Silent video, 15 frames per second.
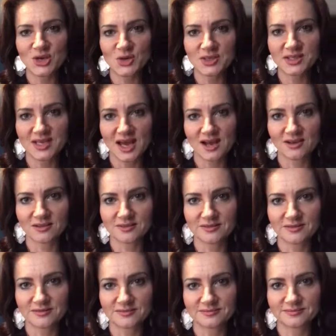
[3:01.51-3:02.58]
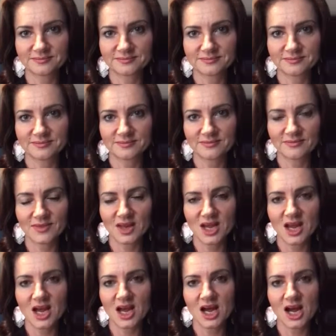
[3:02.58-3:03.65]
yourself
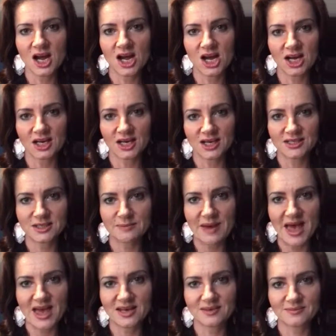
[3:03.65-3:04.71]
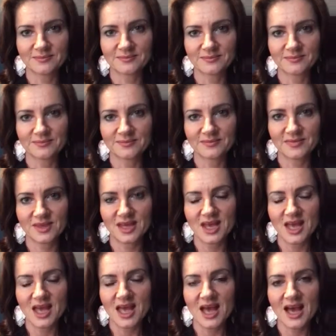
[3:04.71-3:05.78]
a highlighter pen,
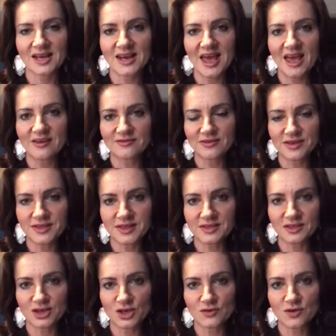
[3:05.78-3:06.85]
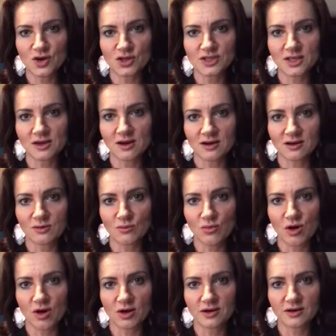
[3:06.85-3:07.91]
and everything that you've got in column
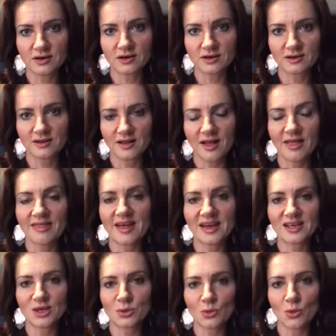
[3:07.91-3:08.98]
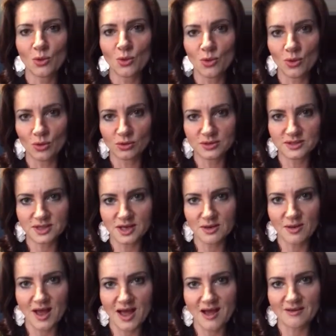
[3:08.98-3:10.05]
1 that you also
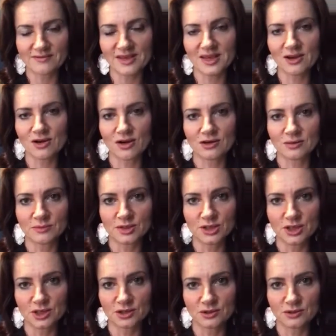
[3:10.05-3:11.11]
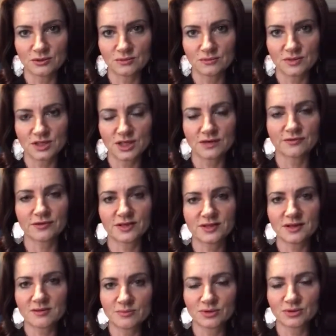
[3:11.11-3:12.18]
have in column 2. So for
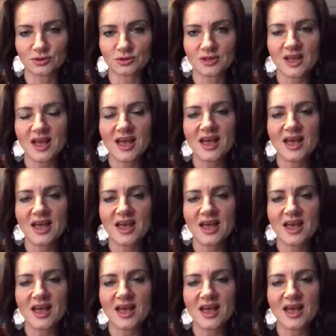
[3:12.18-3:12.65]
example,